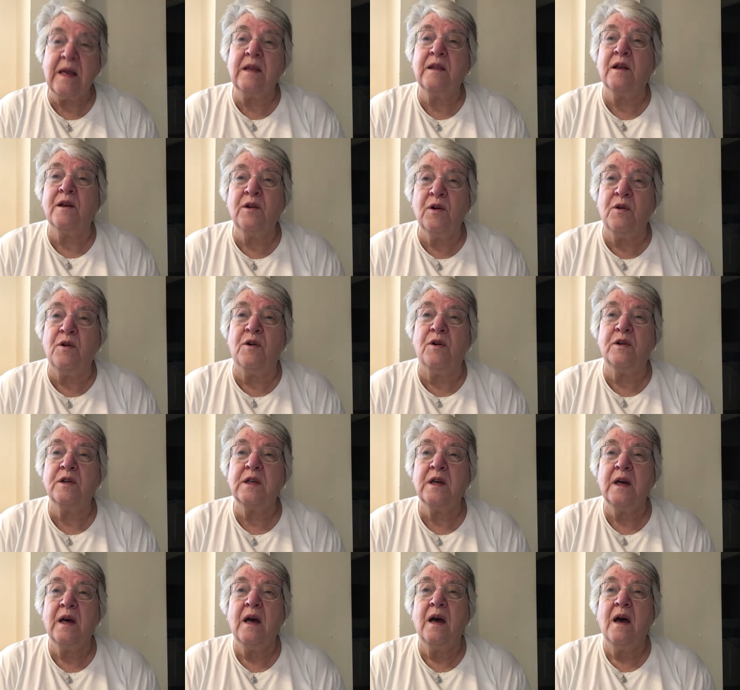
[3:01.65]
the Lord
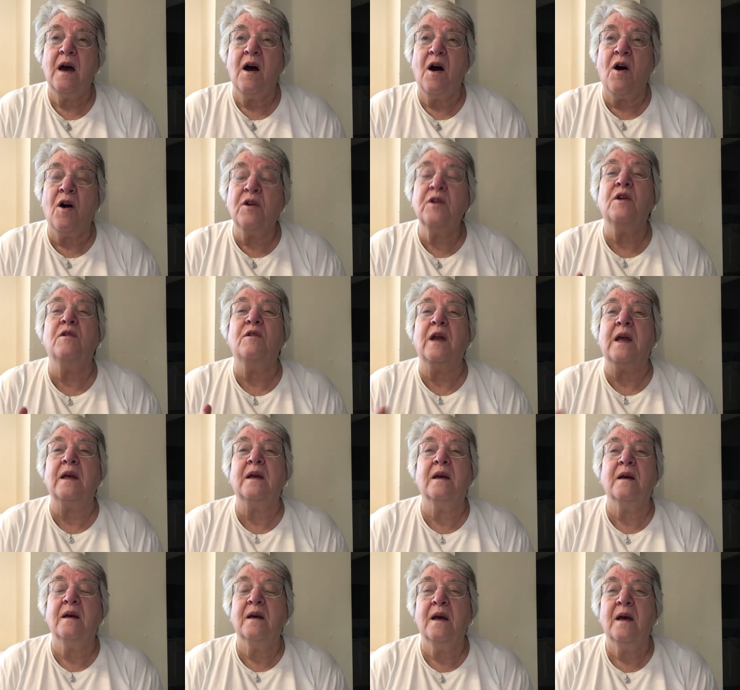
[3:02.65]
honouring
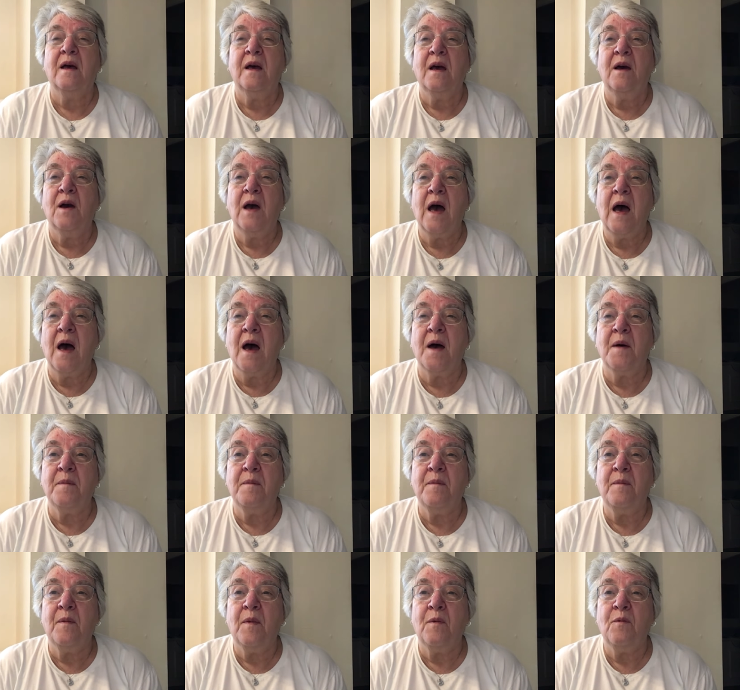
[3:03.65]

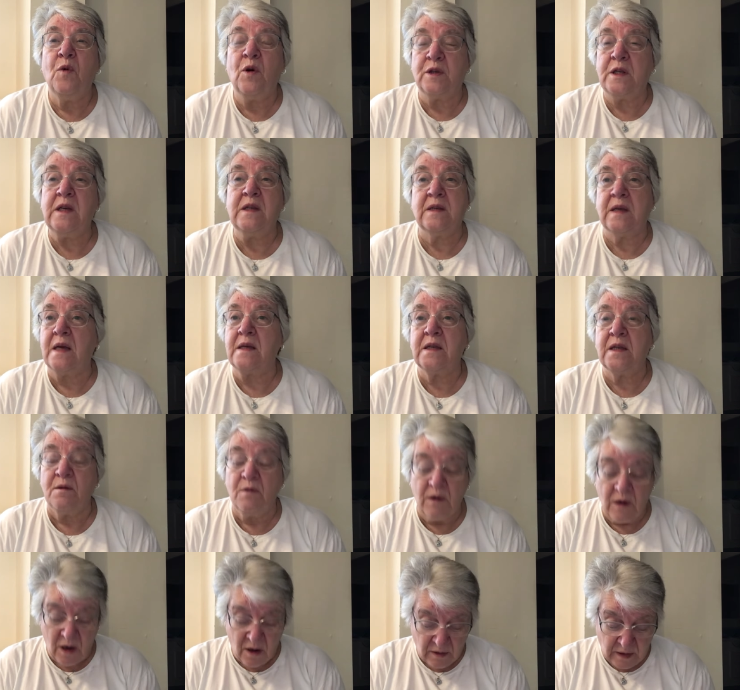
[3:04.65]
um, what he says he
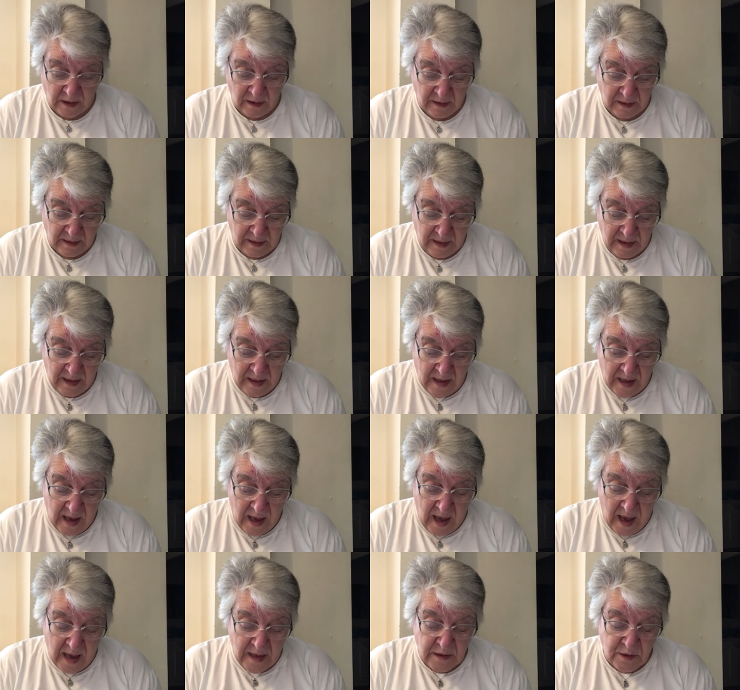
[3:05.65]
will honour.
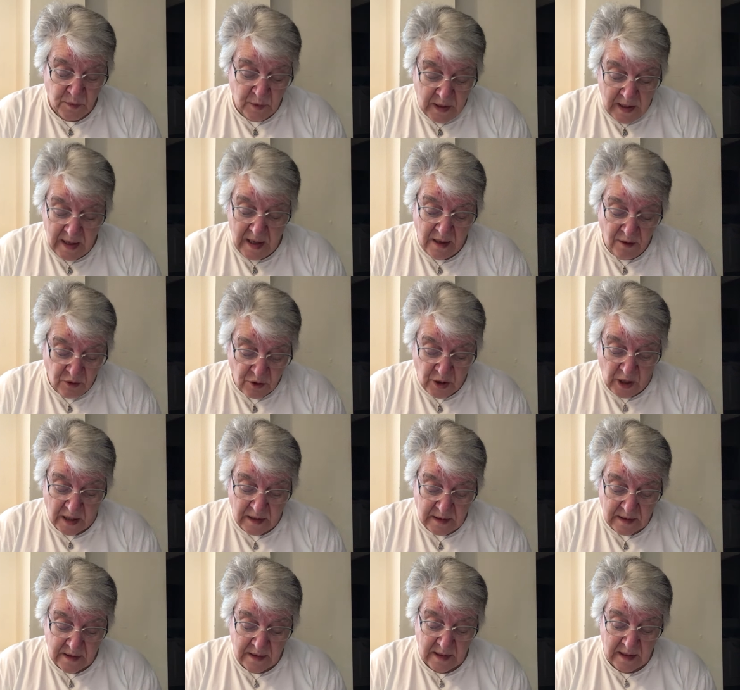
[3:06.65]
As we
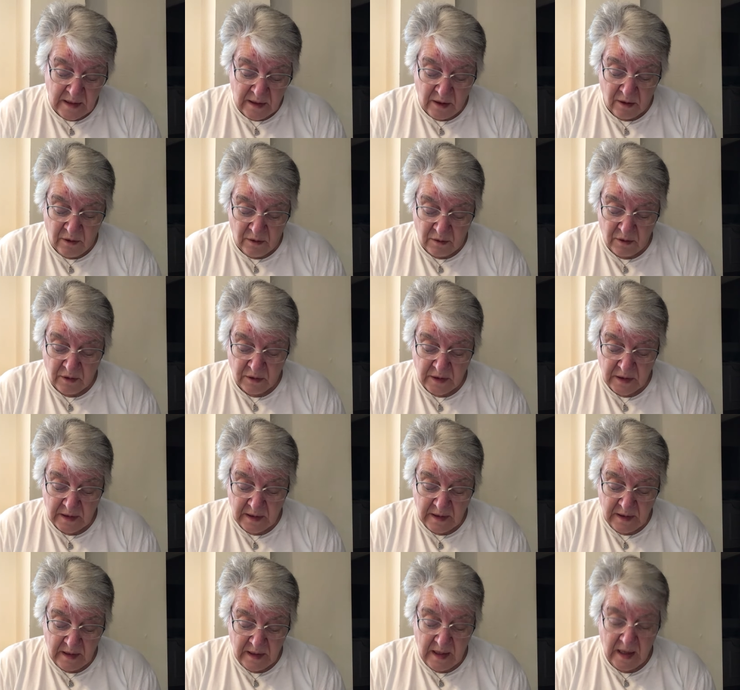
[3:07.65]
trust in the Lord
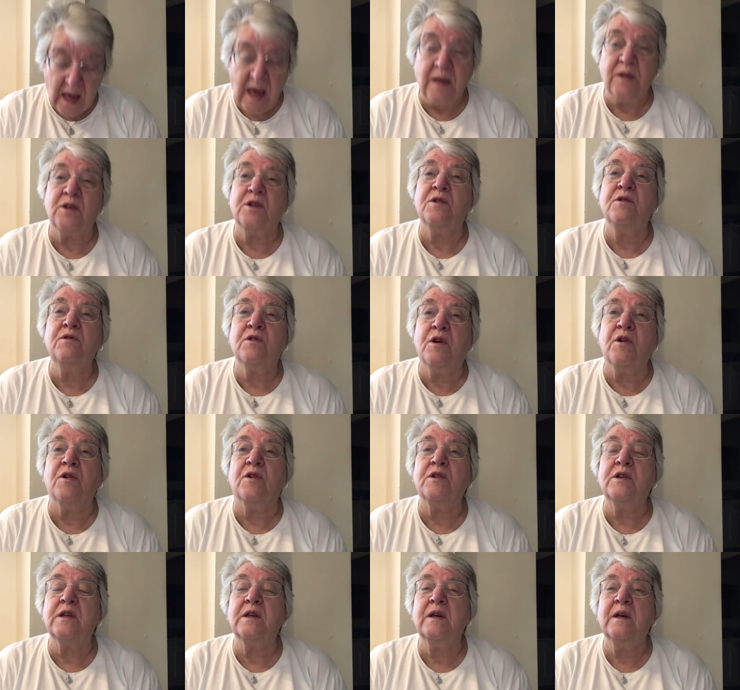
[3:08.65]
and do
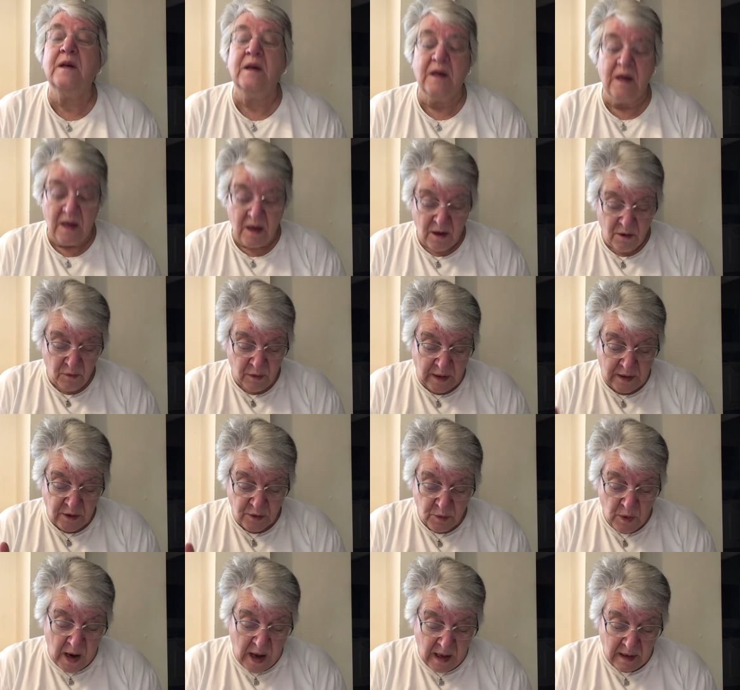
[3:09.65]
good, we
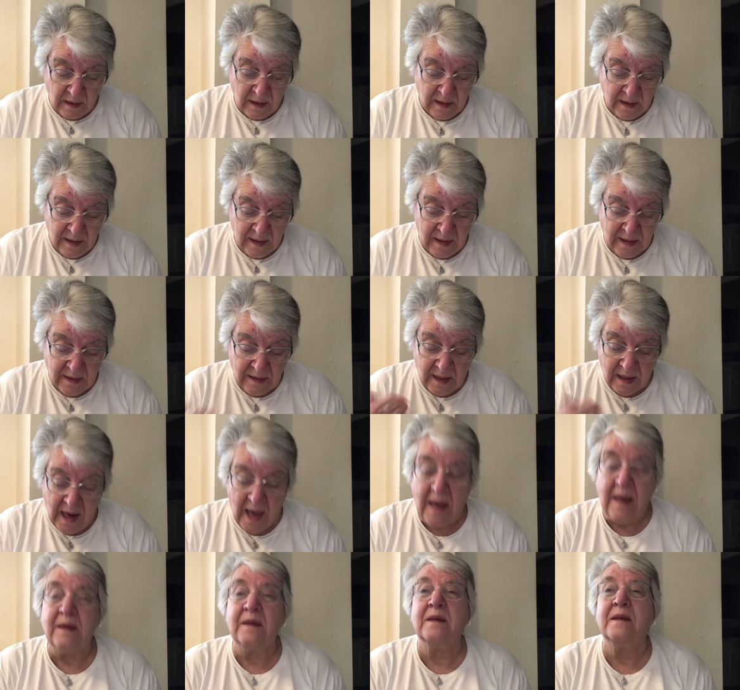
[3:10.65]
dwell in the
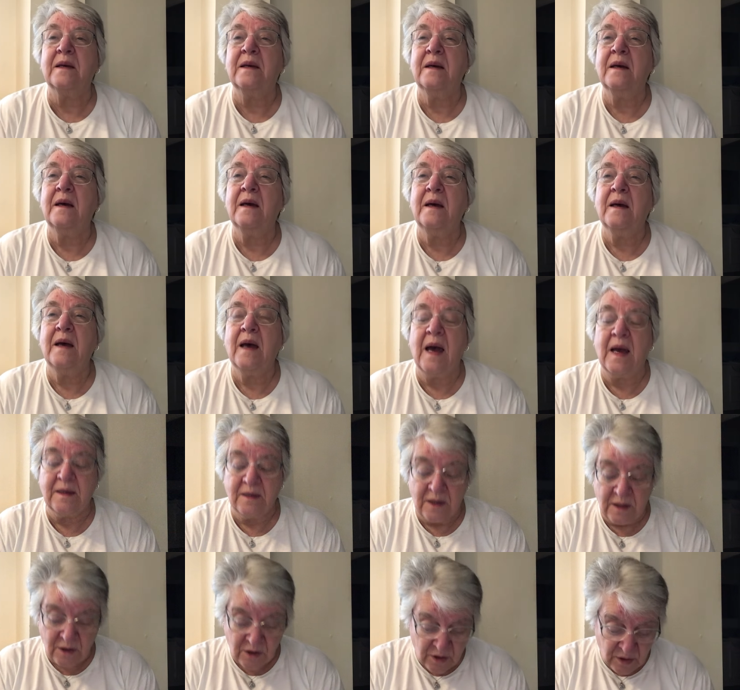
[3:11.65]
land
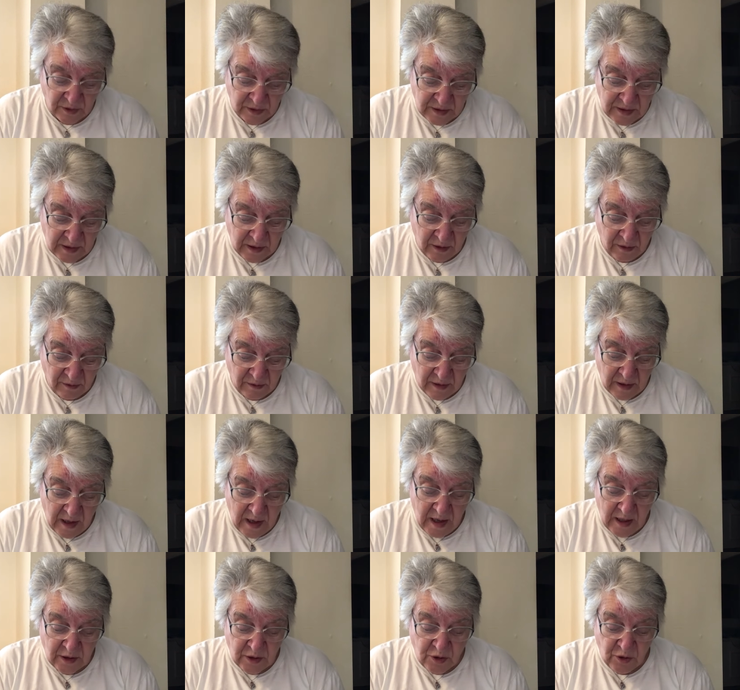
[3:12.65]
and endure secure,
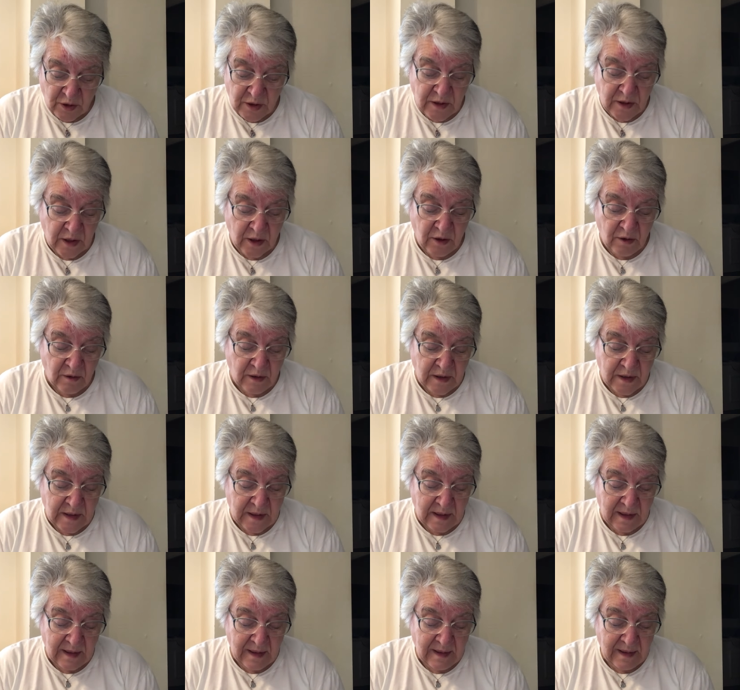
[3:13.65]
enjoy
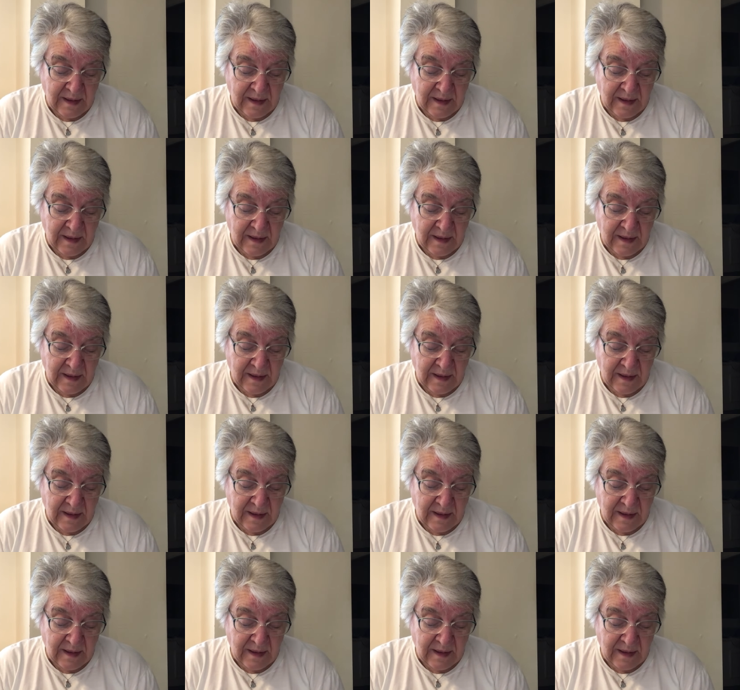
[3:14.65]
security.